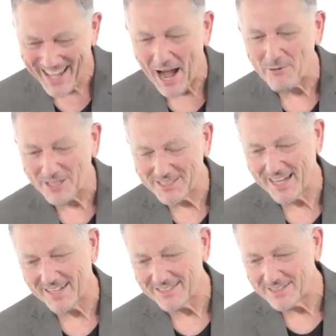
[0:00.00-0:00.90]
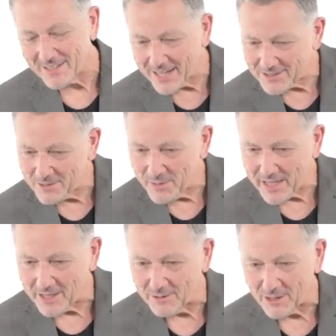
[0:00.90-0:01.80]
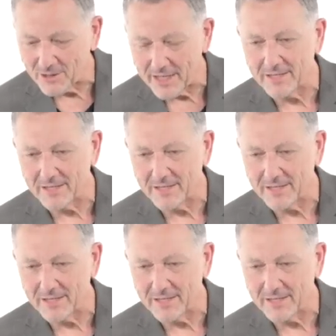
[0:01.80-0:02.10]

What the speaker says: I reached out and I said, nice to meet you.